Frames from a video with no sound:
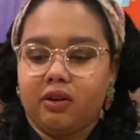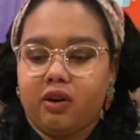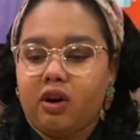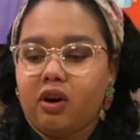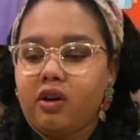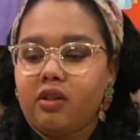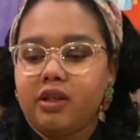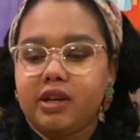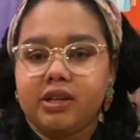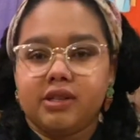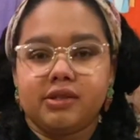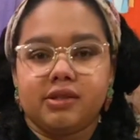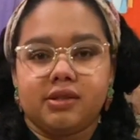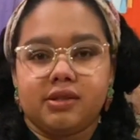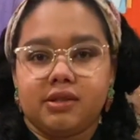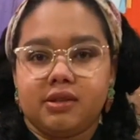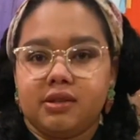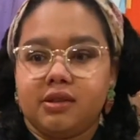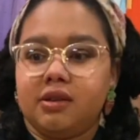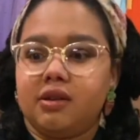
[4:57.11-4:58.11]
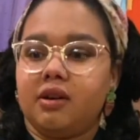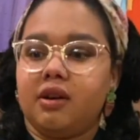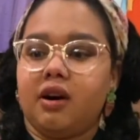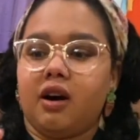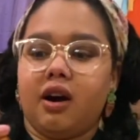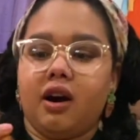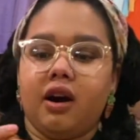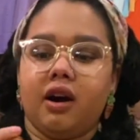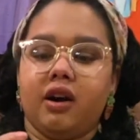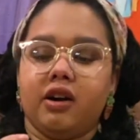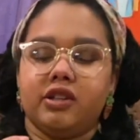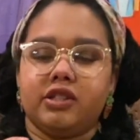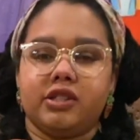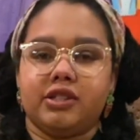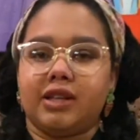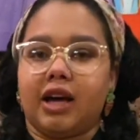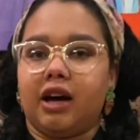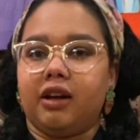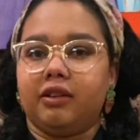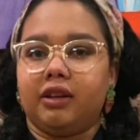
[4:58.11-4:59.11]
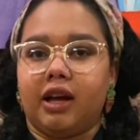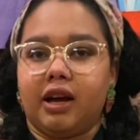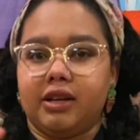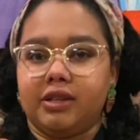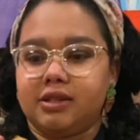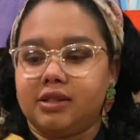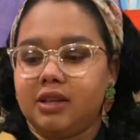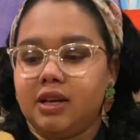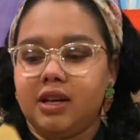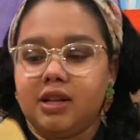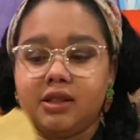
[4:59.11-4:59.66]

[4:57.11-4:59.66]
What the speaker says: All these are just outlines.